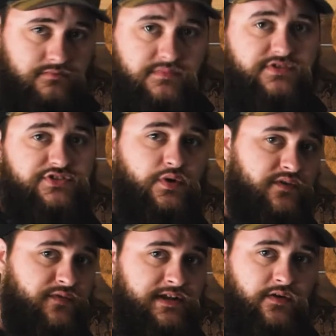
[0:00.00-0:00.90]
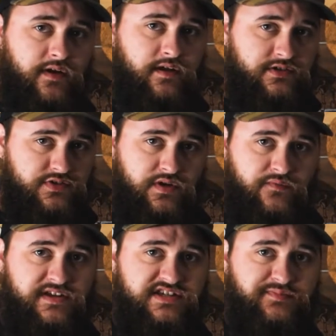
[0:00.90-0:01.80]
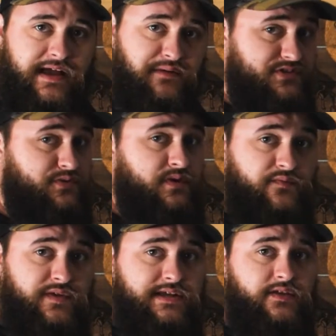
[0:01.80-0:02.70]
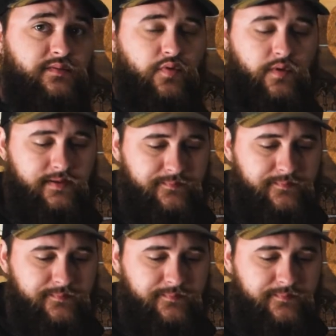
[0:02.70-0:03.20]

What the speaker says: It's 250 spine with 250 on the point.